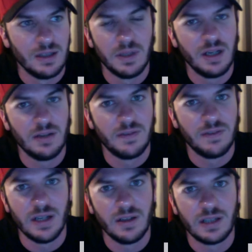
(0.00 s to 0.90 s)
But
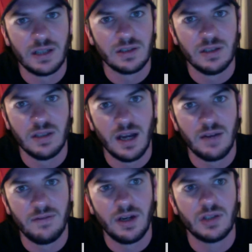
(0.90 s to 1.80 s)
NFL, that's not a
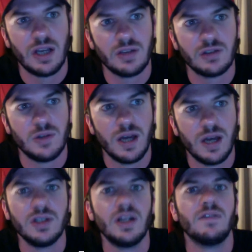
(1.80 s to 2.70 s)
very sound
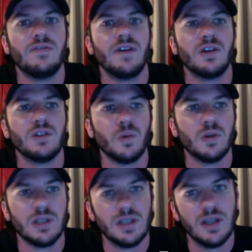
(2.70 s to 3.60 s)
strategy. In NFL, you're
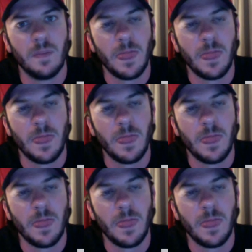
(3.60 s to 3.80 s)
wanting to get